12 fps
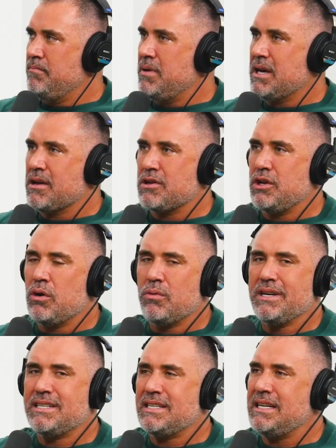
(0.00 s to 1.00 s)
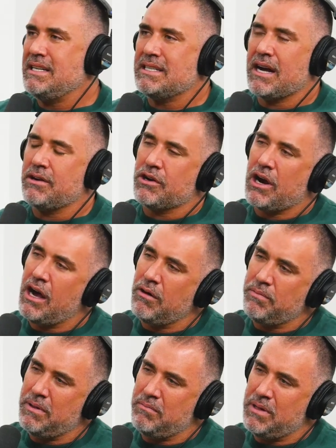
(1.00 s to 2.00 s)
because no one sees how you're
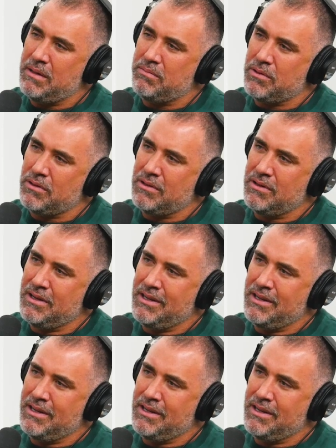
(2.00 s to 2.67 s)
helping people.